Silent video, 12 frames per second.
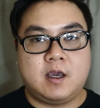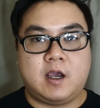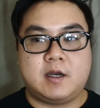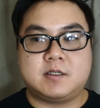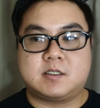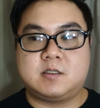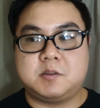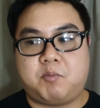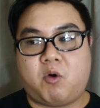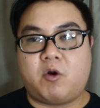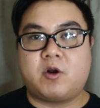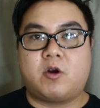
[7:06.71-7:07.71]
and to
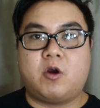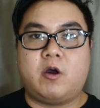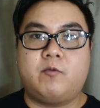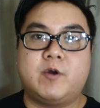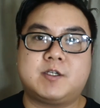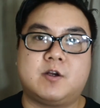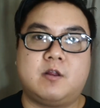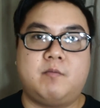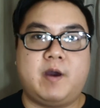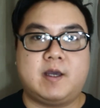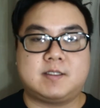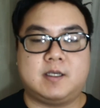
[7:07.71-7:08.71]
support a girl and wish her the
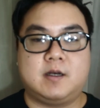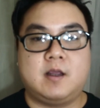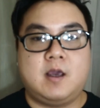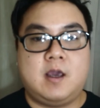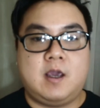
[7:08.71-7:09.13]
best and